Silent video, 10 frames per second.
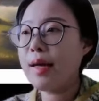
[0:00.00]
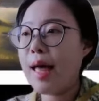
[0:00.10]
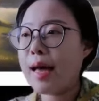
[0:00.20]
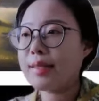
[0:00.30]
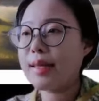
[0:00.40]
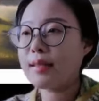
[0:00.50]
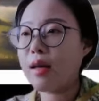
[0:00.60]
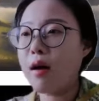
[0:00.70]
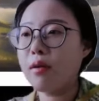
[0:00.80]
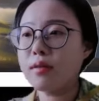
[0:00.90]
access
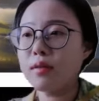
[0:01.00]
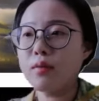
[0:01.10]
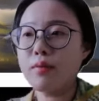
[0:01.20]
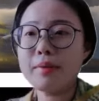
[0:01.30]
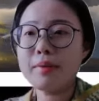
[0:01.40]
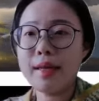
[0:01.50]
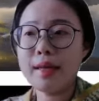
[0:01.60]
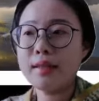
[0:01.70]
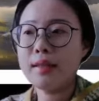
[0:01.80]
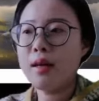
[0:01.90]
on the website